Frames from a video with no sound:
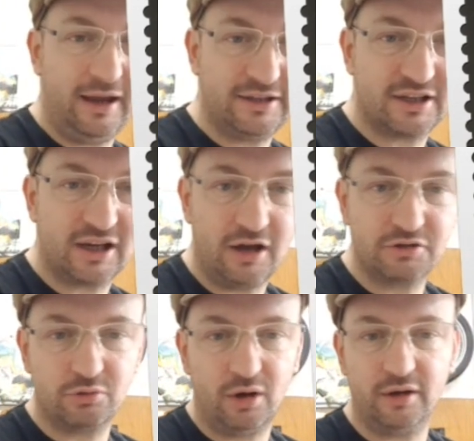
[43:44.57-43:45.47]
it's a
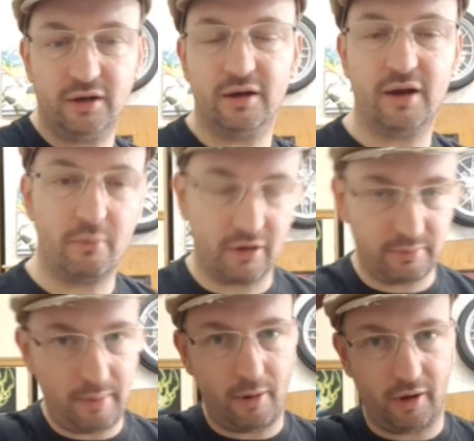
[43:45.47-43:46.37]
close one, and I don't want
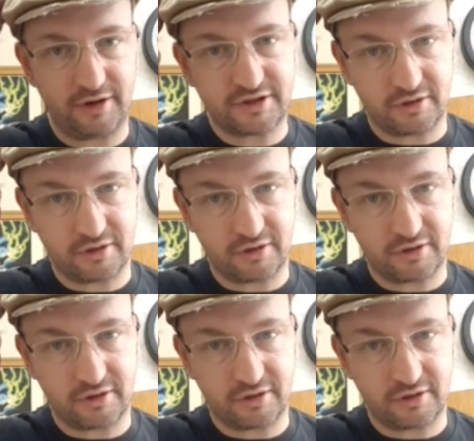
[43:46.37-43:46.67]
to be biased,